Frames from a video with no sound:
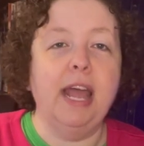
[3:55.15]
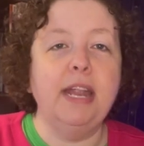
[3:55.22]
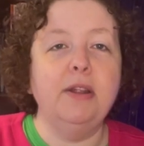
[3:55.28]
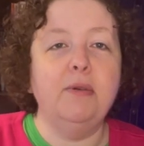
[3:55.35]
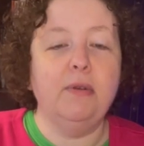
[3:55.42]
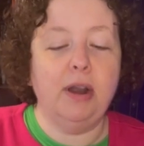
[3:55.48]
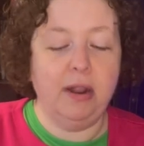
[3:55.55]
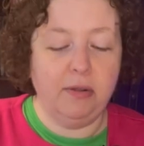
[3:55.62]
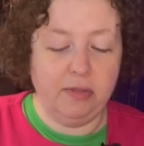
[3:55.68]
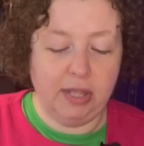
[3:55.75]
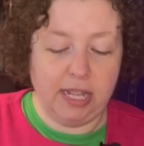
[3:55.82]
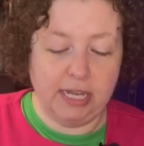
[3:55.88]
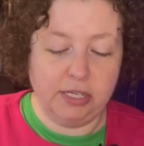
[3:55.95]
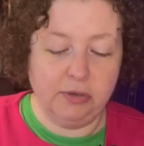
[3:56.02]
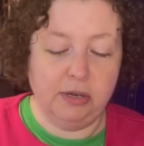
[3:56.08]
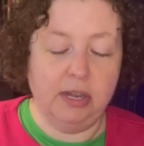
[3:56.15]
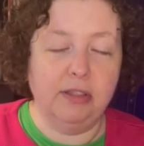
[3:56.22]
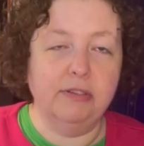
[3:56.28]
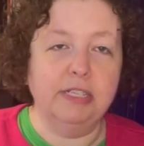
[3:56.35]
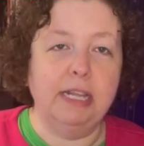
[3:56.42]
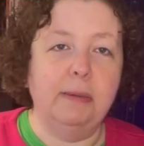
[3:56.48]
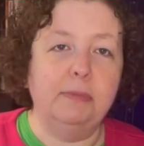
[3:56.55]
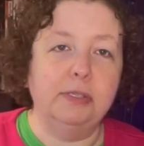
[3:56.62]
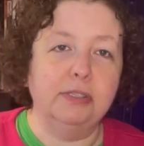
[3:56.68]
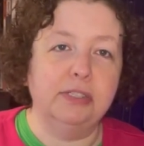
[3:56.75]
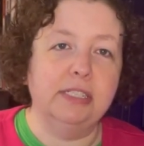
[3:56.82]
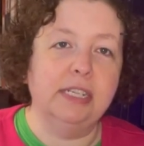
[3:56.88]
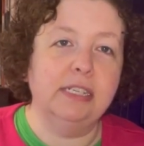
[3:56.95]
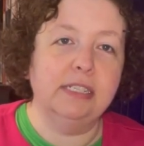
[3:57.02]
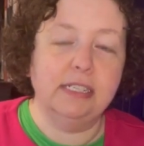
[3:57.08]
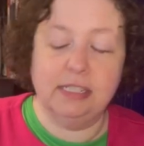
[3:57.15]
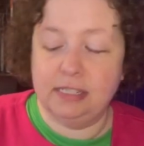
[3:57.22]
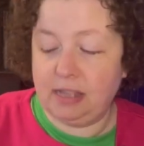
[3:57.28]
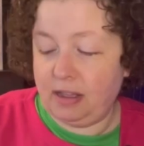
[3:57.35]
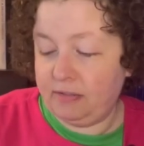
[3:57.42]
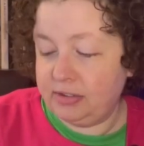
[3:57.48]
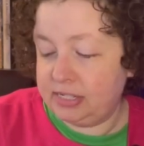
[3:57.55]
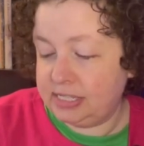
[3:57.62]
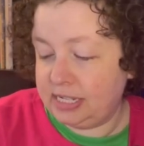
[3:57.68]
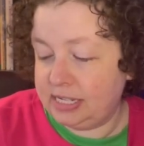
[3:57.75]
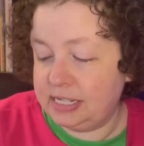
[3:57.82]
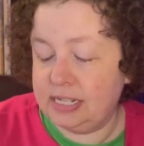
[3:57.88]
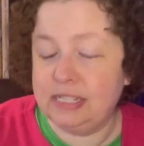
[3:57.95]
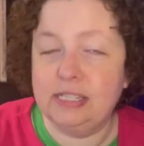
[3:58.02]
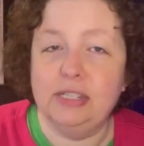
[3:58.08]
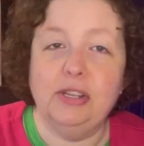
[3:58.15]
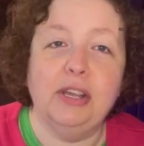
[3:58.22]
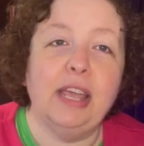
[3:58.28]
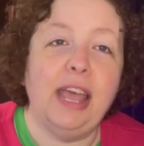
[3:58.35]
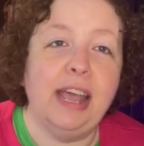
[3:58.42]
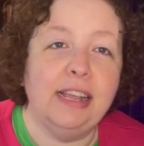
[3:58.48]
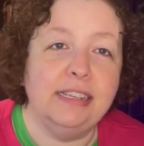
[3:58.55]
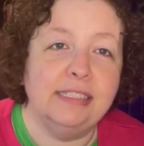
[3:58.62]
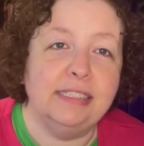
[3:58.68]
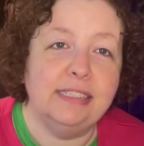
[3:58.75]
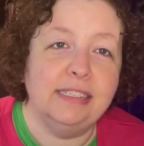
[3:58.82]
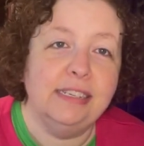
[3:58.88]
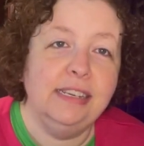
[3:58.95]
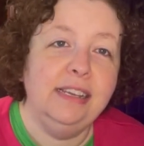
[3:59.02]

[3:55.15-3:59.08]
I don't think I'd do another temperature stitch because obviously it doesn't look as